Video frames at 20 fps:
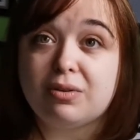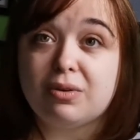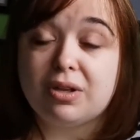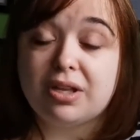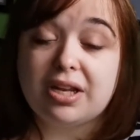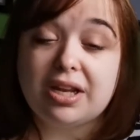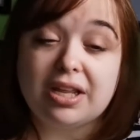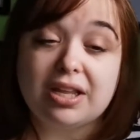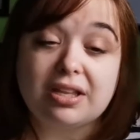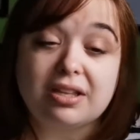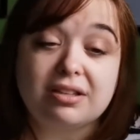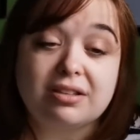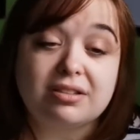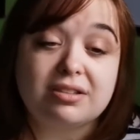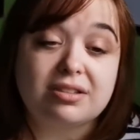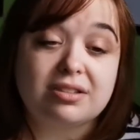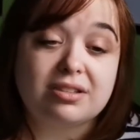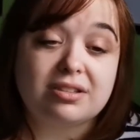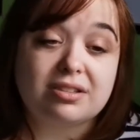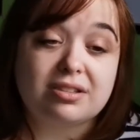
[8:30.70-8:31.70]
What
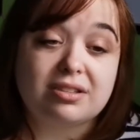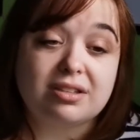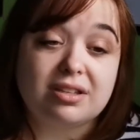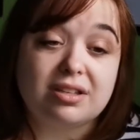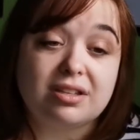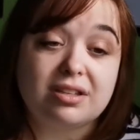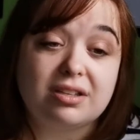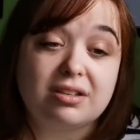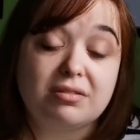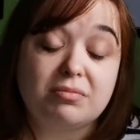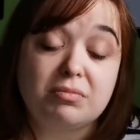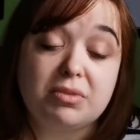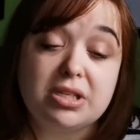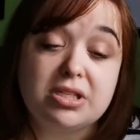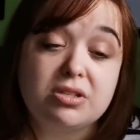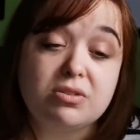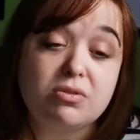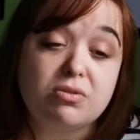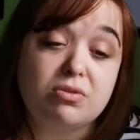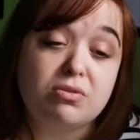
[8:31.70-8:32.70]
else? My
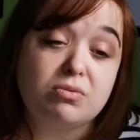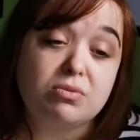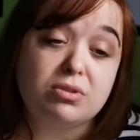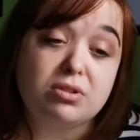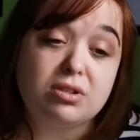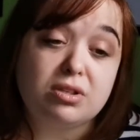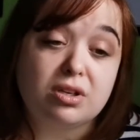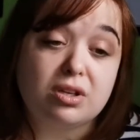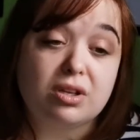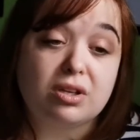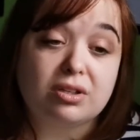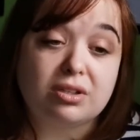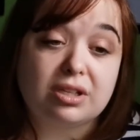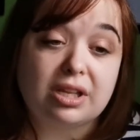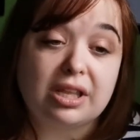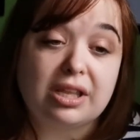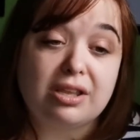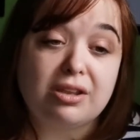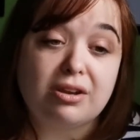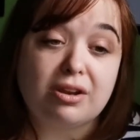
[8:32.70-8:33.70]
school was good.
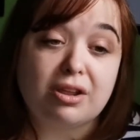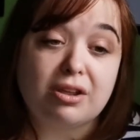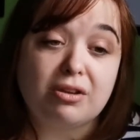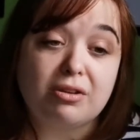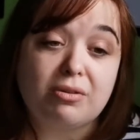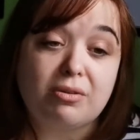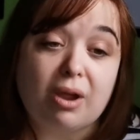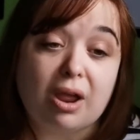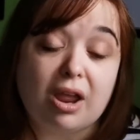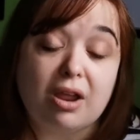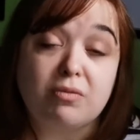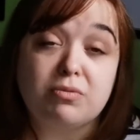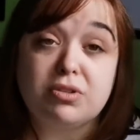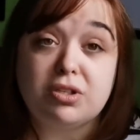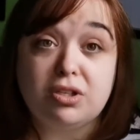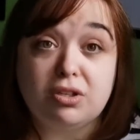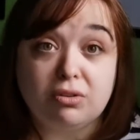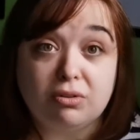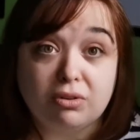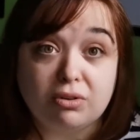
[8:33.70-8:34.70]
Like, you know, I was
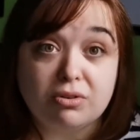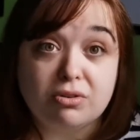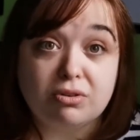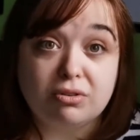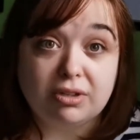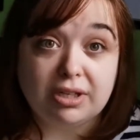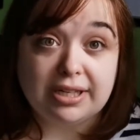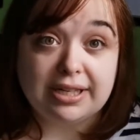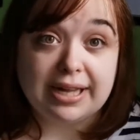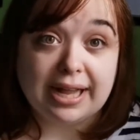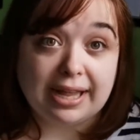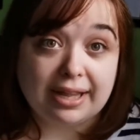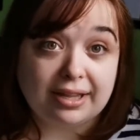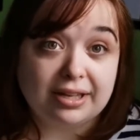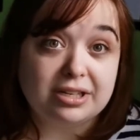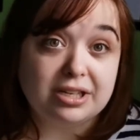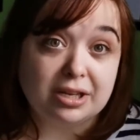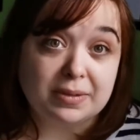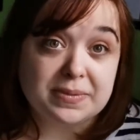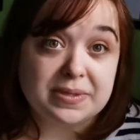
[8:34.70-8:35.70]
a unicorn
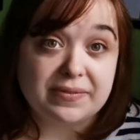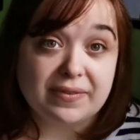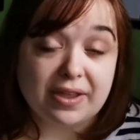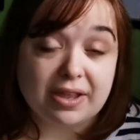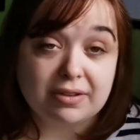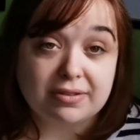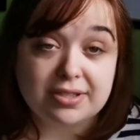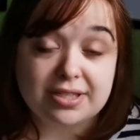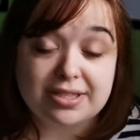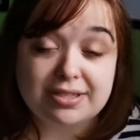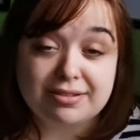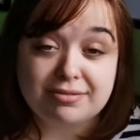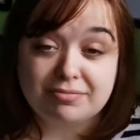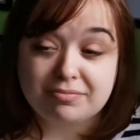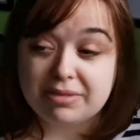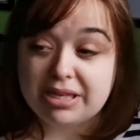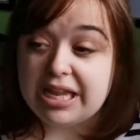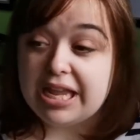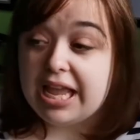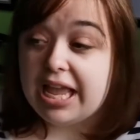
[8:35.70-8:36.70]
in terms of houses.
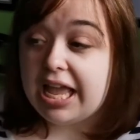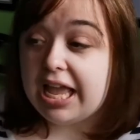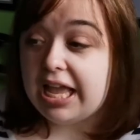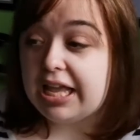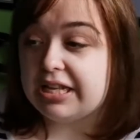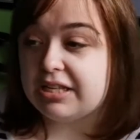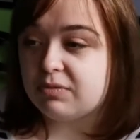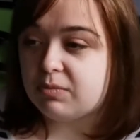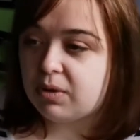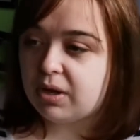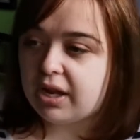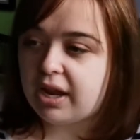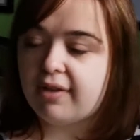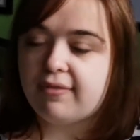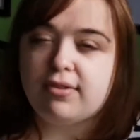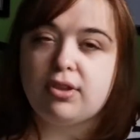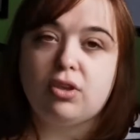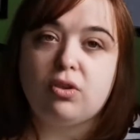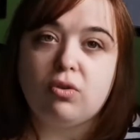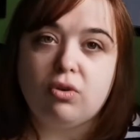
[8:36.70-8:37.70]
Hence why I
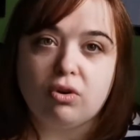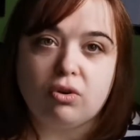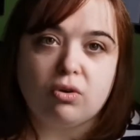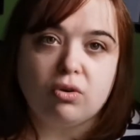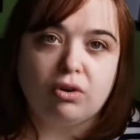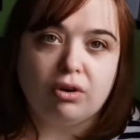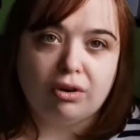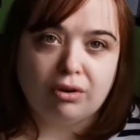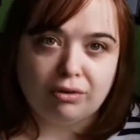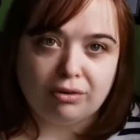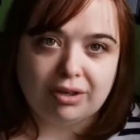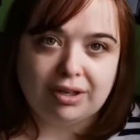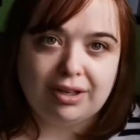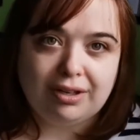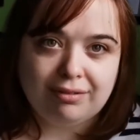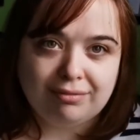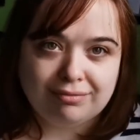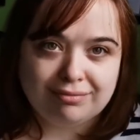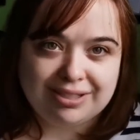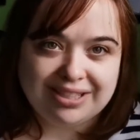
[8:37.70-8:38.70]
have a unicorn
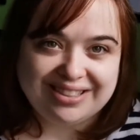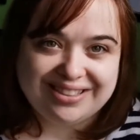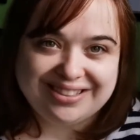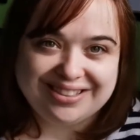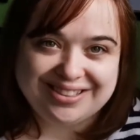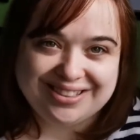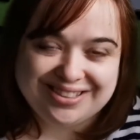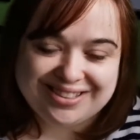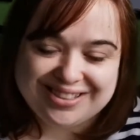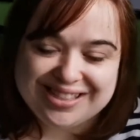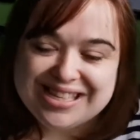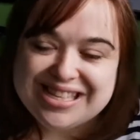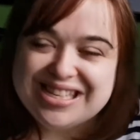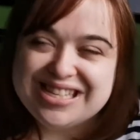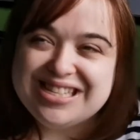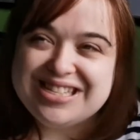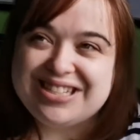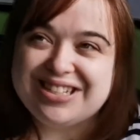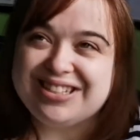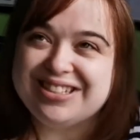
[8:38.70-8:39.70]
hoodie.
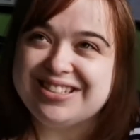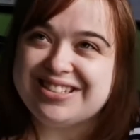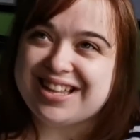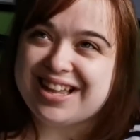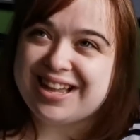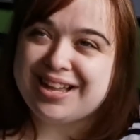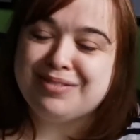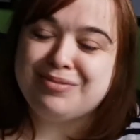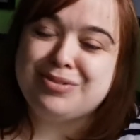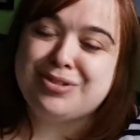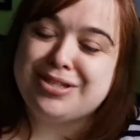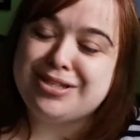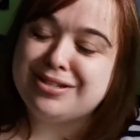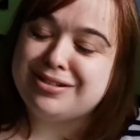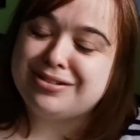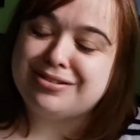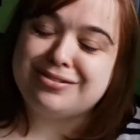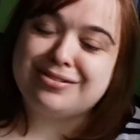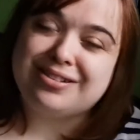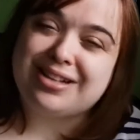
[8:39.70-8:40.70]
Because I'm
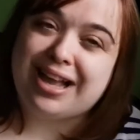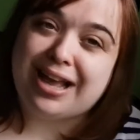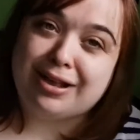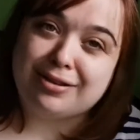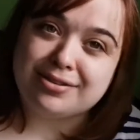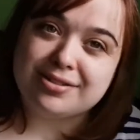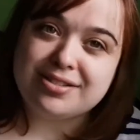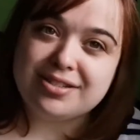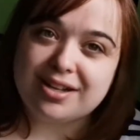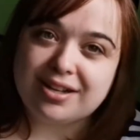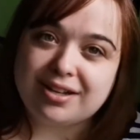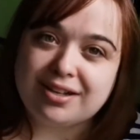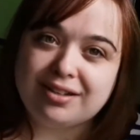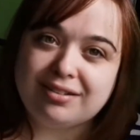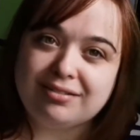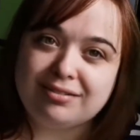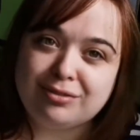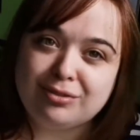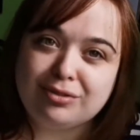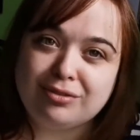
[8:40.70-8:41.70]
still a house
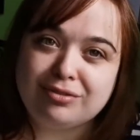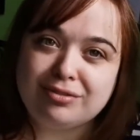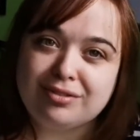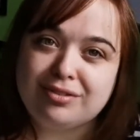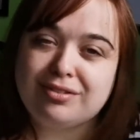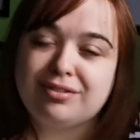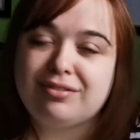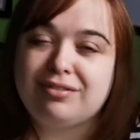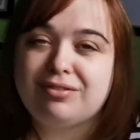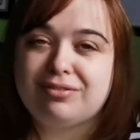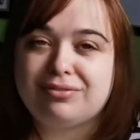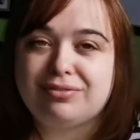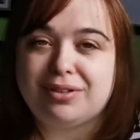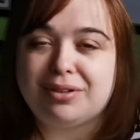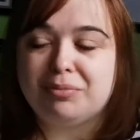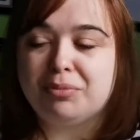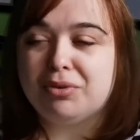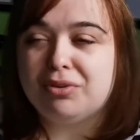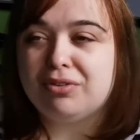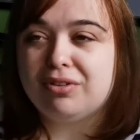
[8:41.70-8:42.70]
girl
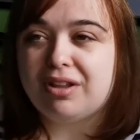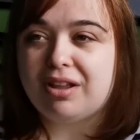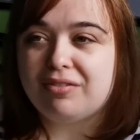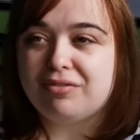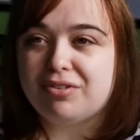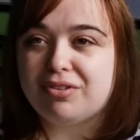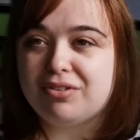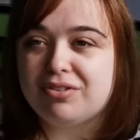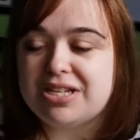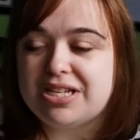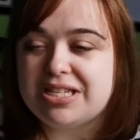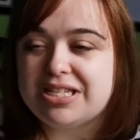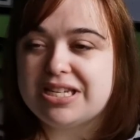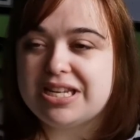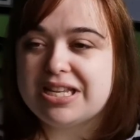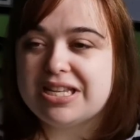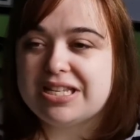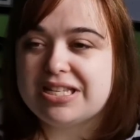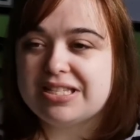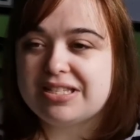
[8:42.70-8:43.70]
after all these
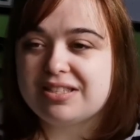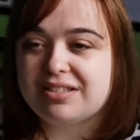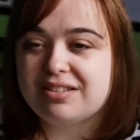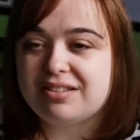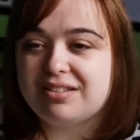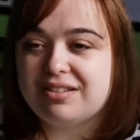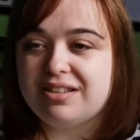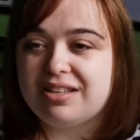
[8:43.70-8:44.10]
years.